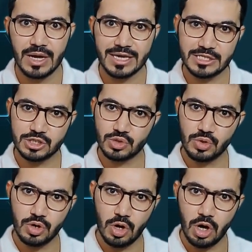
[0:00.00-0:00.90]
I can
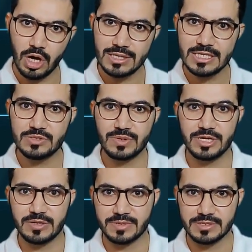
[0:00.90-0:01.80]
store all these
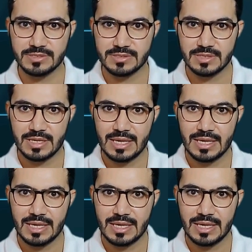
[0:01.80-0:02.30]
variables